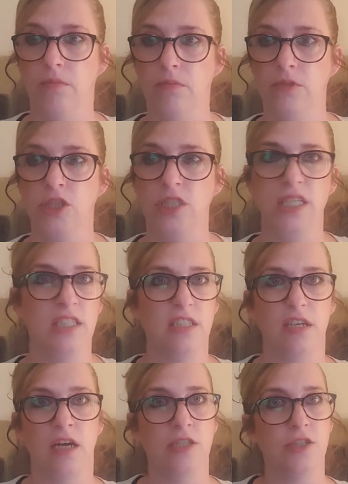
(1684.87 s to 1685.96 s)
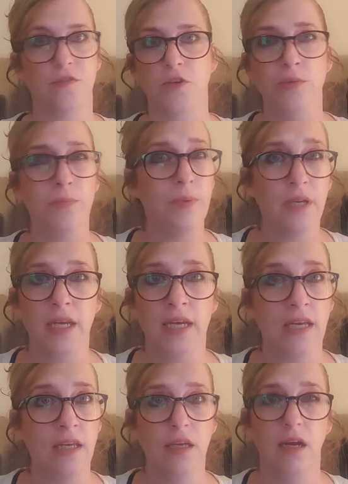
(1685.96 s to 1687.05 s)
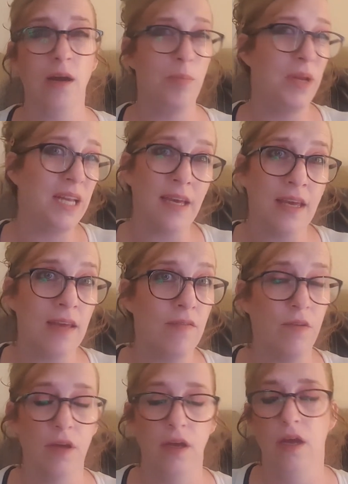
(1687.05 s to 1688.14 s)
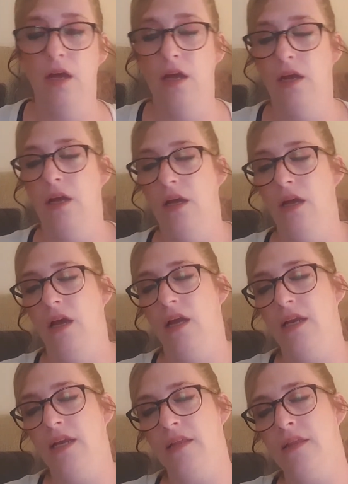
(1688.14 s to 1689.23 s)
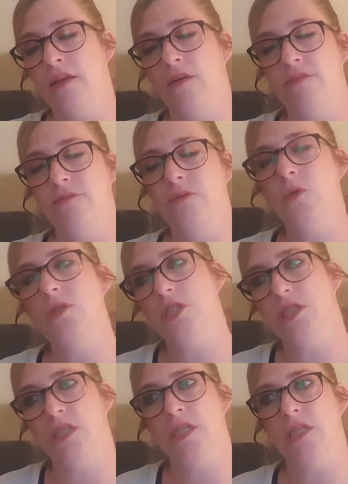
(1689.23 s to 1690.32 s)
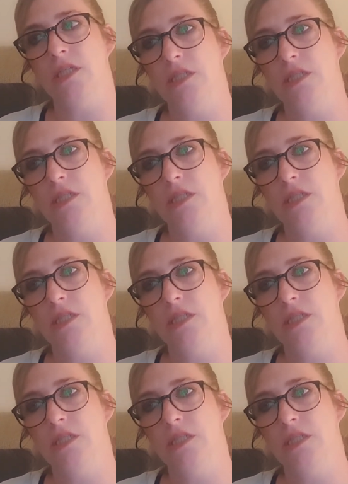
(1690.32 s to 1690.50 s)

just in search of company, I believe. And he had the unfortunate